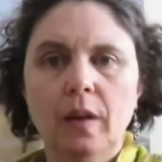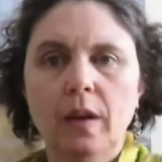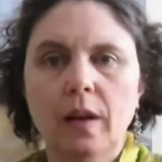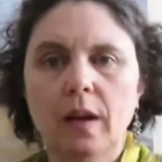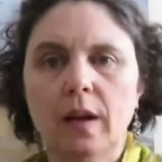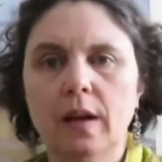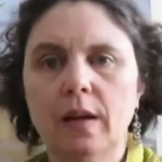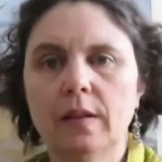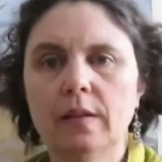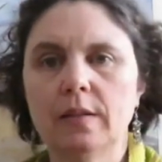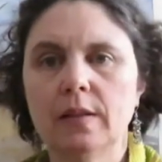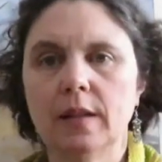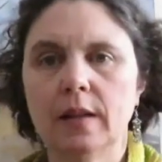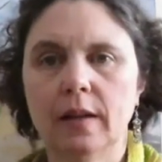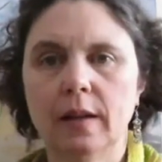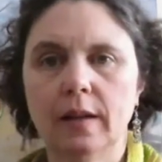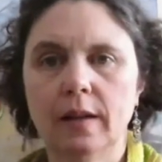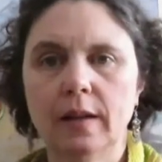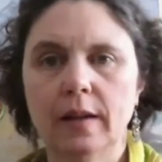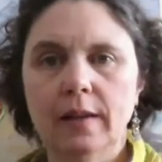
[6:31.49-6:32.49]
And
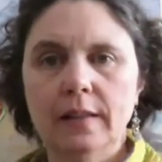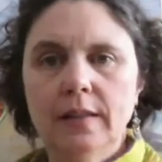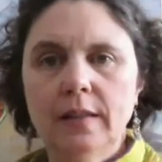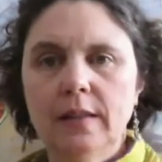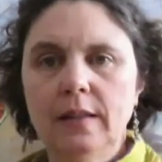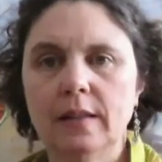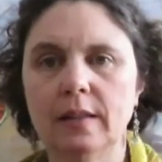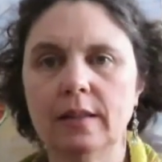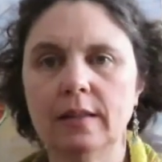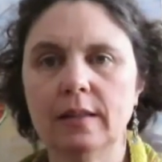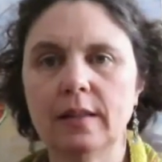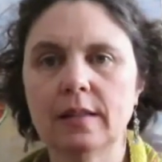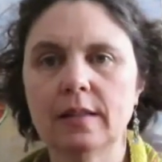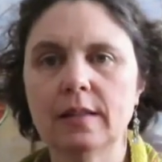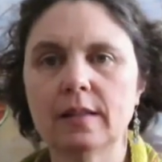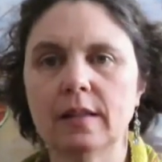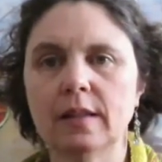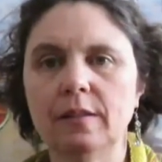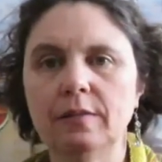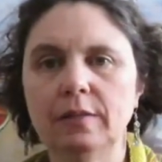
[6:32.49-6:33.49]
I did
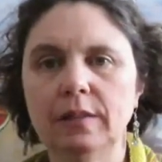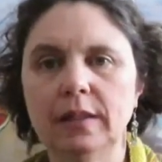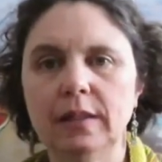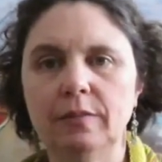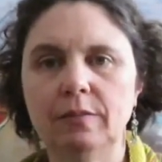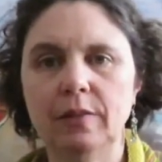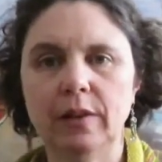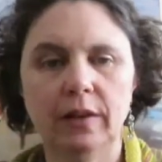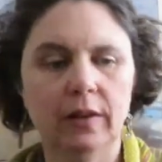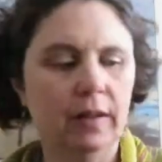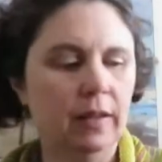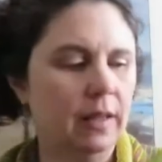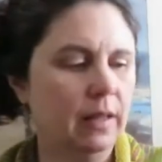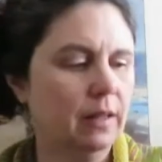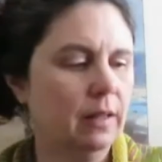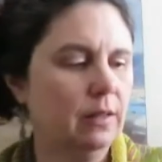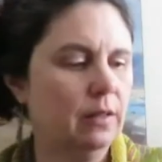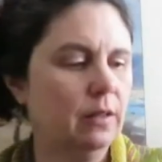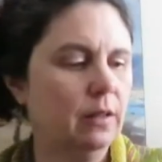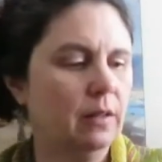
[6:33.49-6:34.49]
this lovely
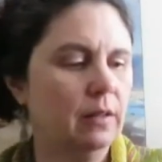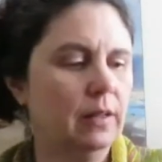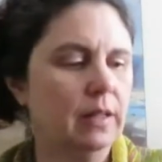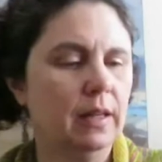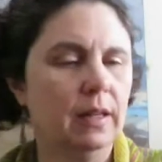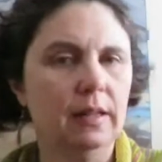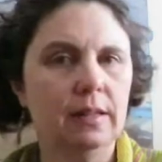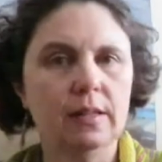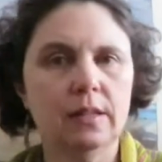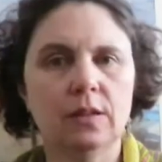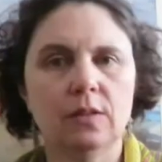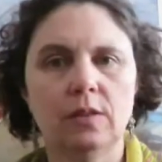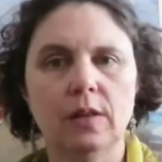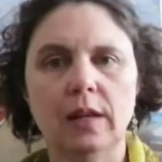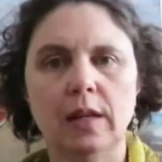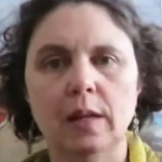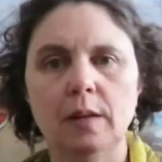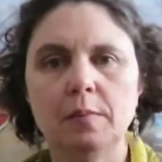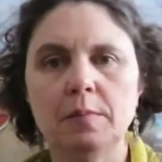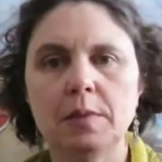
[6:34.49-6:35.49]
variegated yarn that I
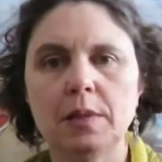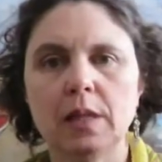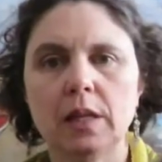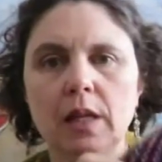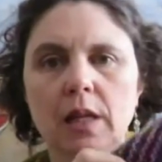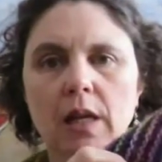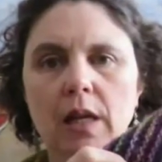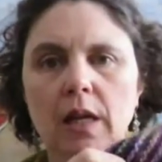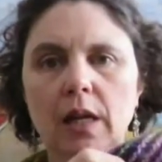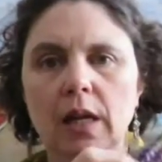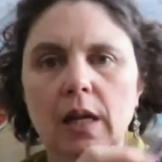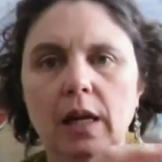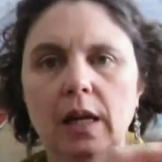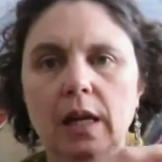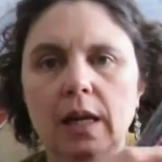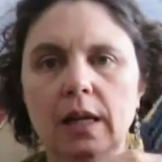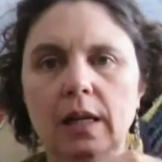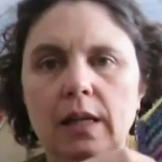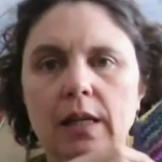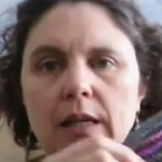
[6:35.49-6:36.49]
striped
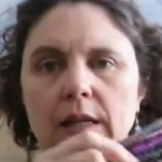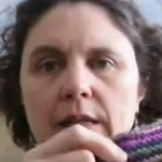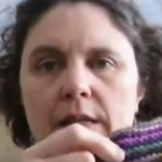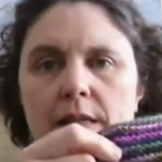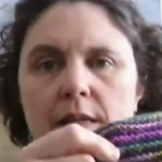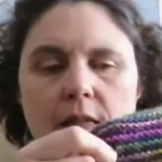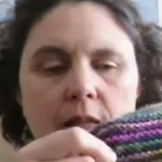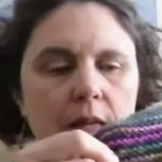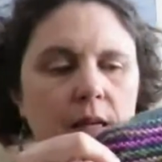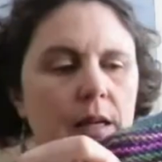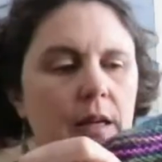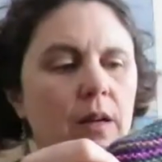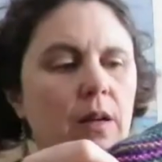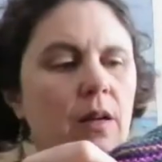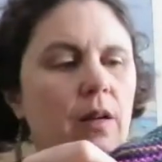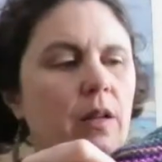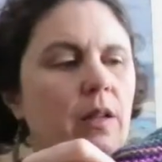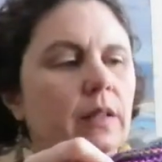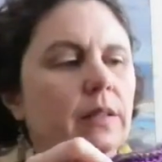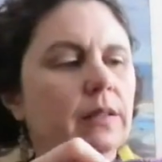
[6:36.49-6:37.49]
is
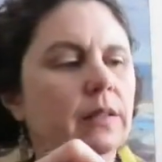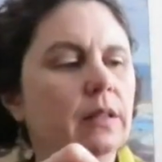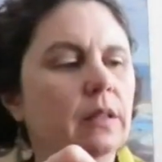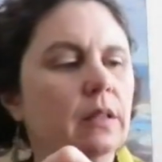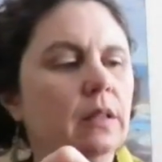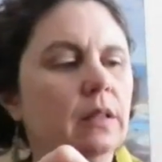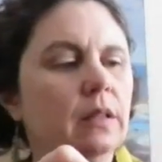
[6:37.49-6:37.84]
called